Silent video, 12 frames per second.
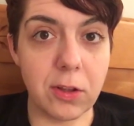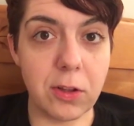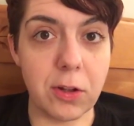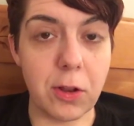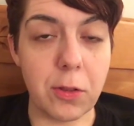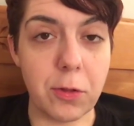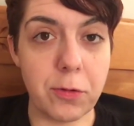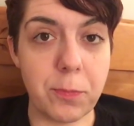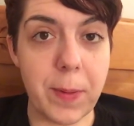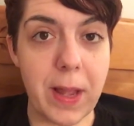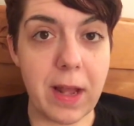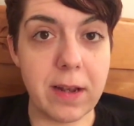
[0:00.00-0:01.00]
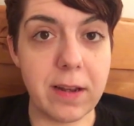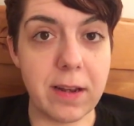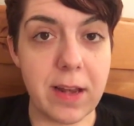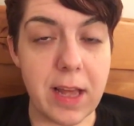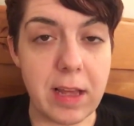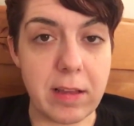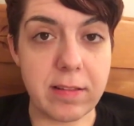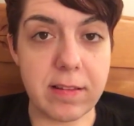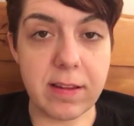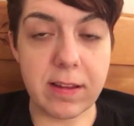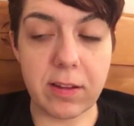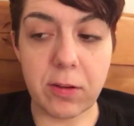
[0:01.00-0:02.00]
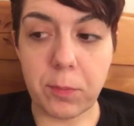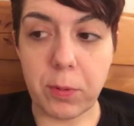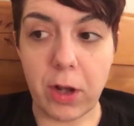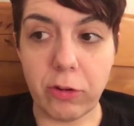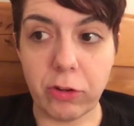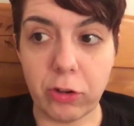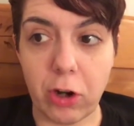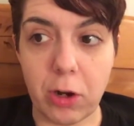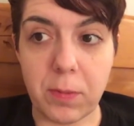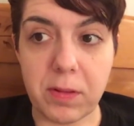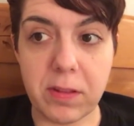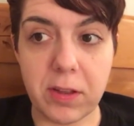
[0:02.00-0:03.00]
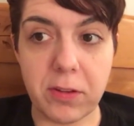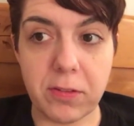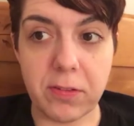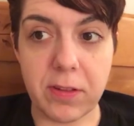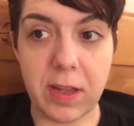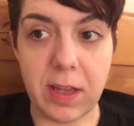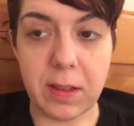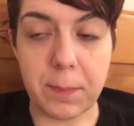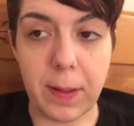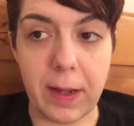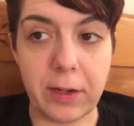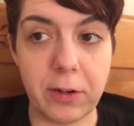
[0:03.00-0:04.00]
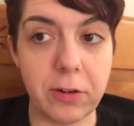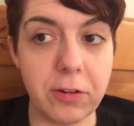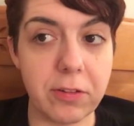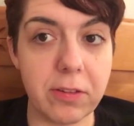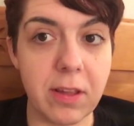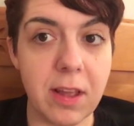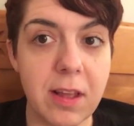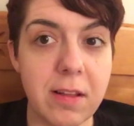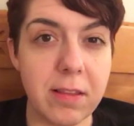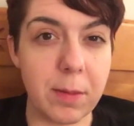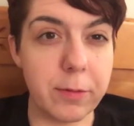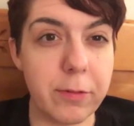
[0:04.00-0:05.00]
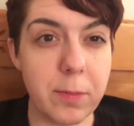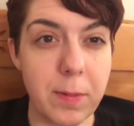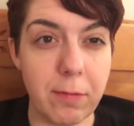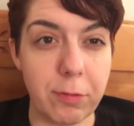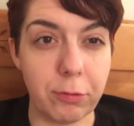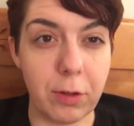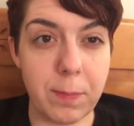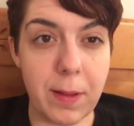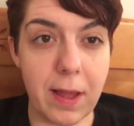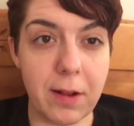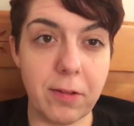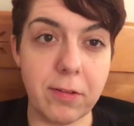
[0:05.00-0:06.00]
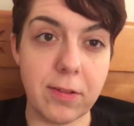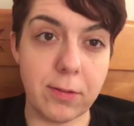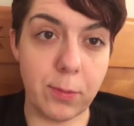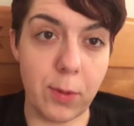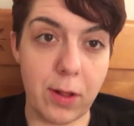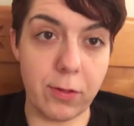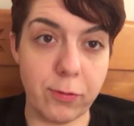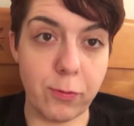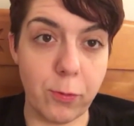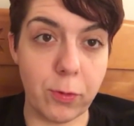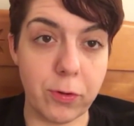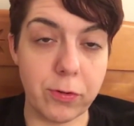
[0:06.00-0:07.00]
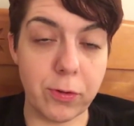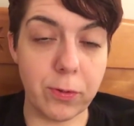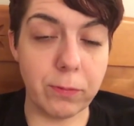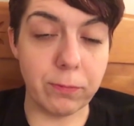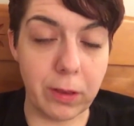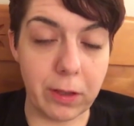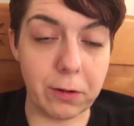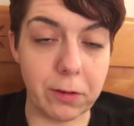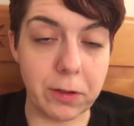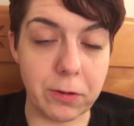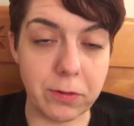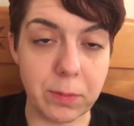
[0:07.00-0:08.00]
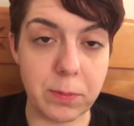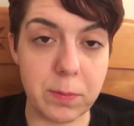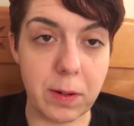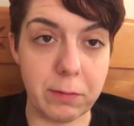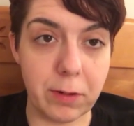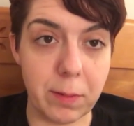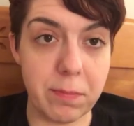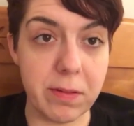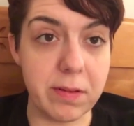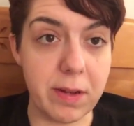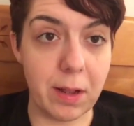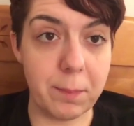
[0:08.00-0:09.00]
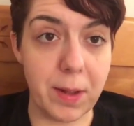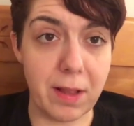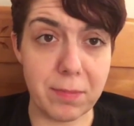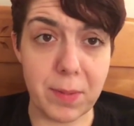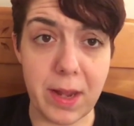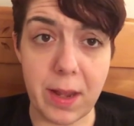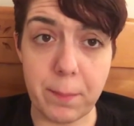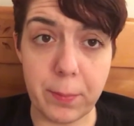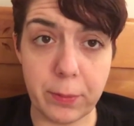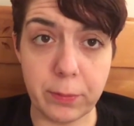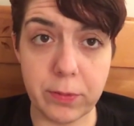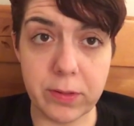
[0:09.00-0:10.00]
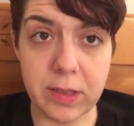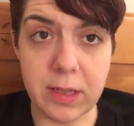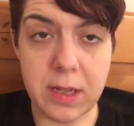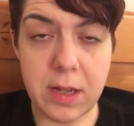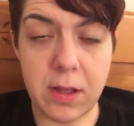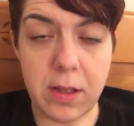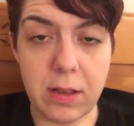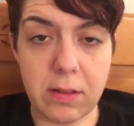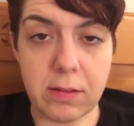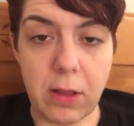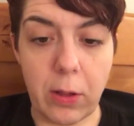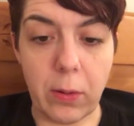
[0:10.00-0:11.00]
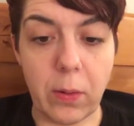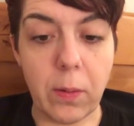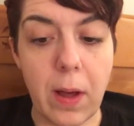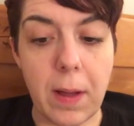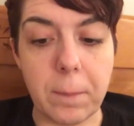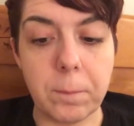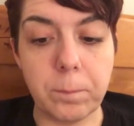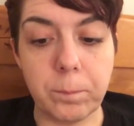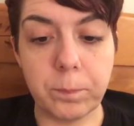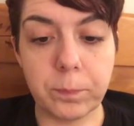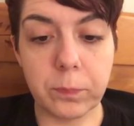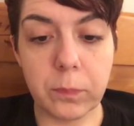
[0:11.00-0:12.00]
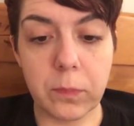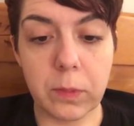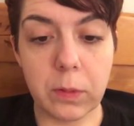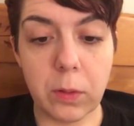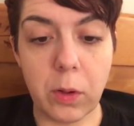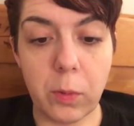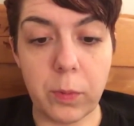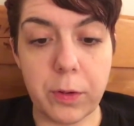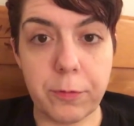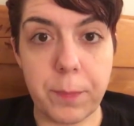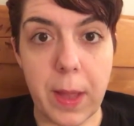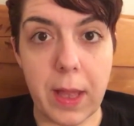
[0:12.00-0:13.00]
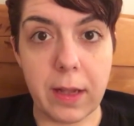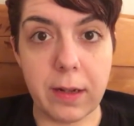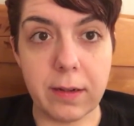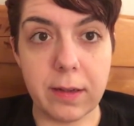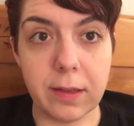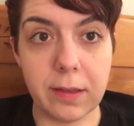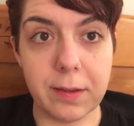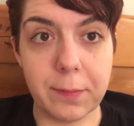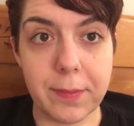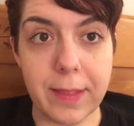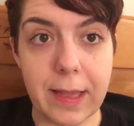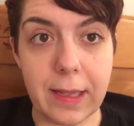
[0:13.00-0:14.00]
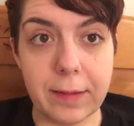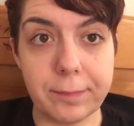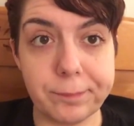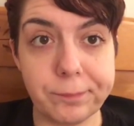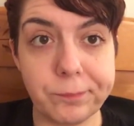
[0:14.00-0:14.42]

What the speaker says: you know, those banded aced compression garments that you see, the binders. Some of them have 3 panels, this one has 4, so it literally goes up to my ribs and down past my hip bones. So we've been dealing with that